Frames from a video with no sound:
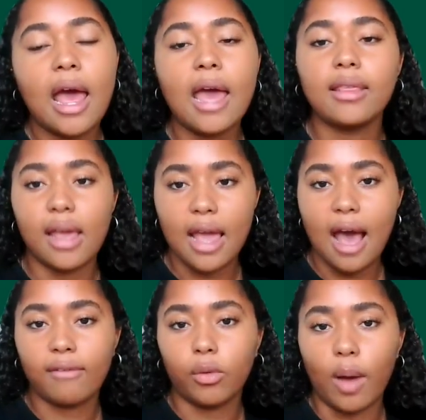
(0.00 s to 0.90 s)
and they
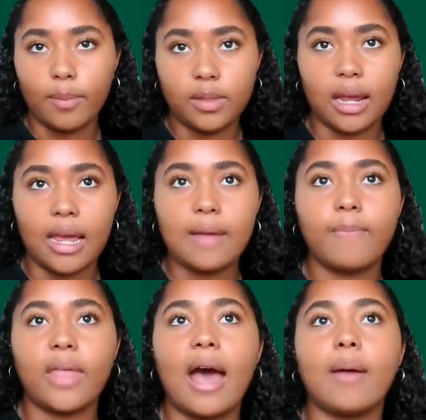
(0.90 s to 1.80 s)
have a website
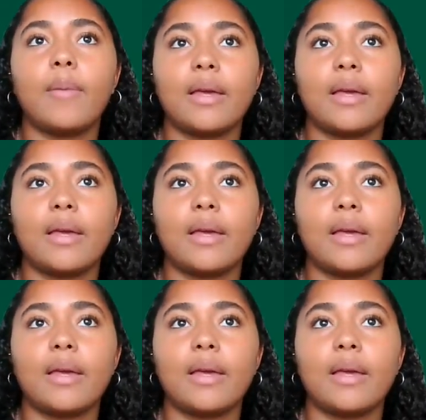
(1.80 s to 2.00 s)
that